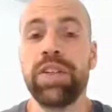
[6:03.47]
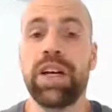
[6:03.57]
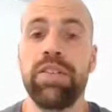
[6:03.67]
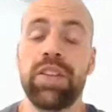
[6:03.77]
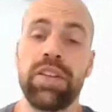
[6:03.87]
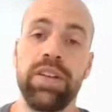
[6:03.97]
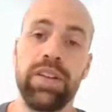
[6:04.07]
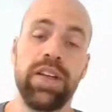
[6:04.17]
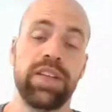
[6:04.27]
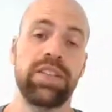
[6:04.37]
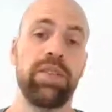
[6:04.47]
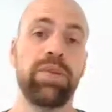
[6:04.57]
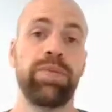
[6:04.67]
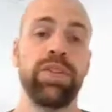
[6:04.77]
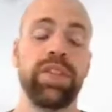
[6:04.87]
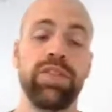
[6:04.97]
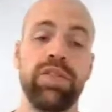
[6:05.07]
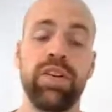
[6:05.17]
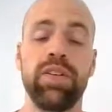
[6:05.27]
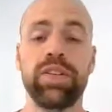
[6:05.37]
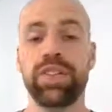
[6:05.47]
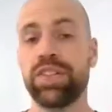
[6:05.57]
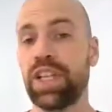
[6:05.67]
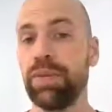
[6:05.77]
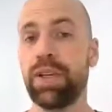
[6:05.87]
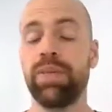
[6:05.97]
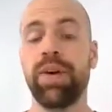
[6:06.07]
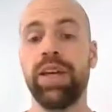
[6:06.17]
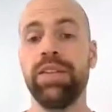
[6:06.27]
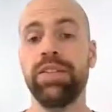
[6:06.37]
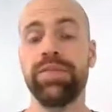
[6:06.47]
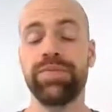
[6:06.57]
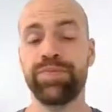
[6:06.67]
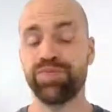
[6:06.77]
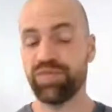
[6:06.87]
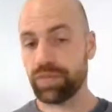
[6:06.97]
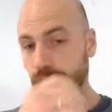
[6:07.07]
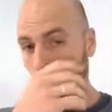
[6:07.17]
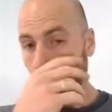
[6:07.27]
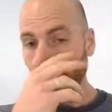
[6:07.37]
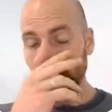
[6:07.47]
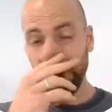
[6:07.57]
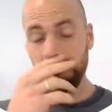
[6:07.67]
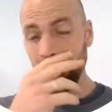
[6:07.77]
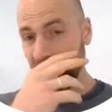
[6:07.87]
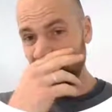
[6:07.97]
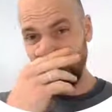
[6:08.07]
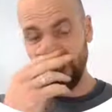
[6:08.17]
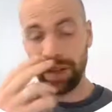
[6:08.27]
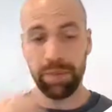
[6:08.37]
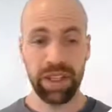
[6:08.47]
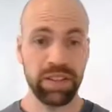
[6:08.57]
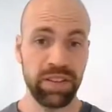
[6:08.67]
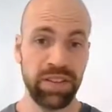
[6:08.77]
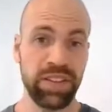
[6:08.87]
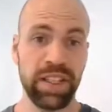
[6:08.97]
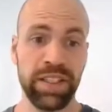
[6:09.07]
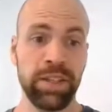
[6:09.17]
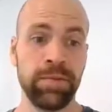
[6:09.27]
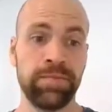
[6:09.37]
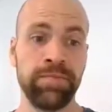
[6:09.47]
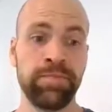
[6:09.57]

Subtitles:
We covered the example process flow. Just keep it in mind. We will come back to this later.